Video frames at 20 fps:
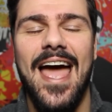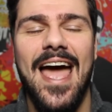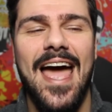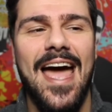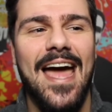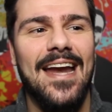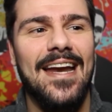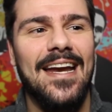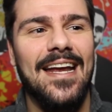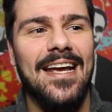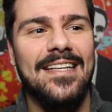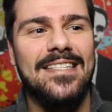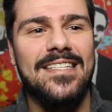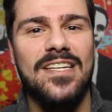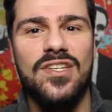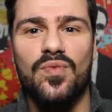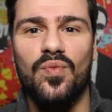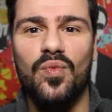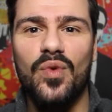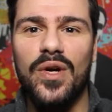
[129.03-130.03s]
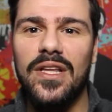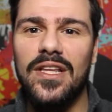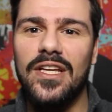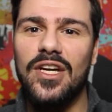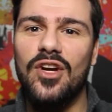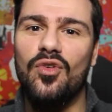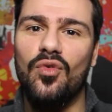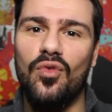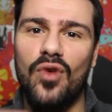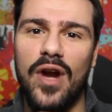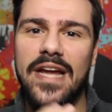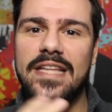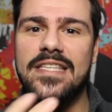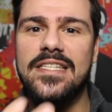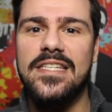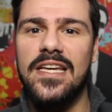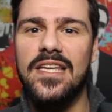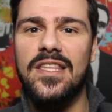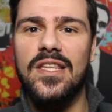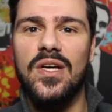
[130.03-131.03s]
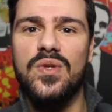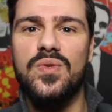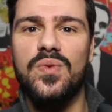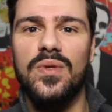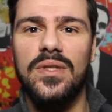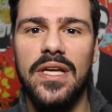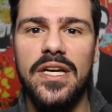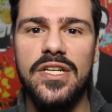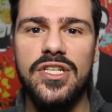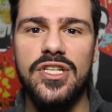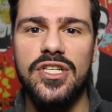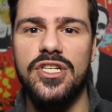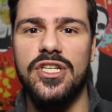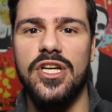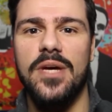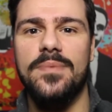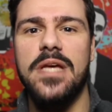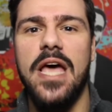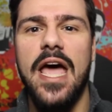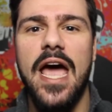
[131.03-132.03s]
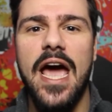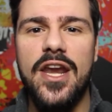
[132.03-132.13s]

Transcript: And it's just really great seeing those relationships.